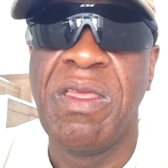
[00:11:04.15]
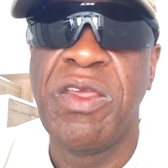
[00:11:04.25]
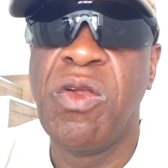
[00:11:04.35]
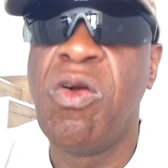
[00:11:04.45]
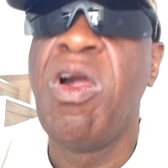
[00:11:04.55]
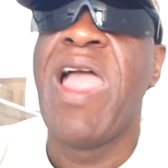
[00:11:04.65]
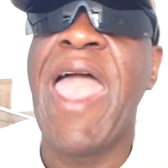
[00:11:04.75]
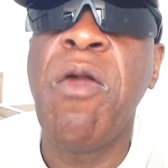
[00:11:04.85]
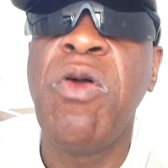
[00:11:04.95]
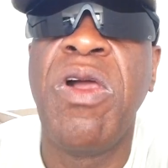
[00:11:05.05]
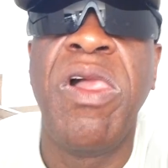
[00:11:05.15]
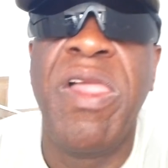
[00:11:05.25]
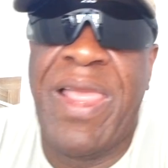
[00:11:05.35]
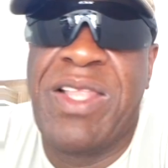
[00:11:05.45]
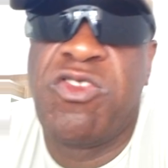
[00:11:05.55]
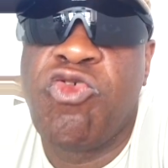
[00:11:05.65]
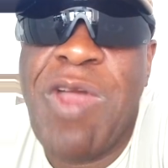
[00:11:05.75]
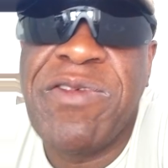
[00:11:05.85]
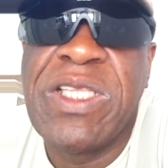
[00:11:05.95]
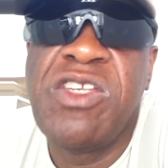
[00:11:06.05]
You know, our
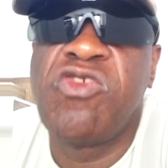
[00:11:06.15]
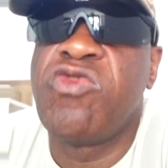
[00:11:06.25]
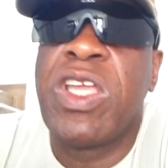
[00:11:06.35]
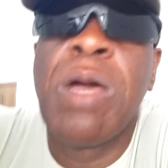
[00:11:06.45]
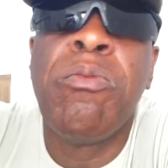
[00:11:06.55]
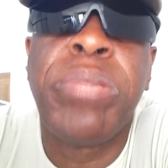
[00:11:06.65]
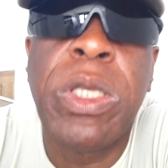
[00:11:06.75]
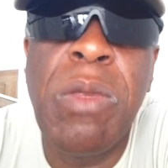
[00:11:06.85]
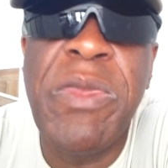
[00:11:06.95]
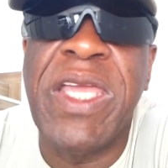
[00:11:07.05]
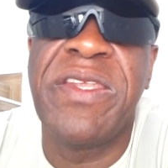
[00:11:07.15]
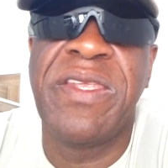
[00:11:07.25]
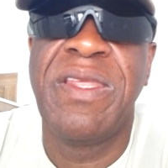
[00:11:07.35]
travel industry can plummet.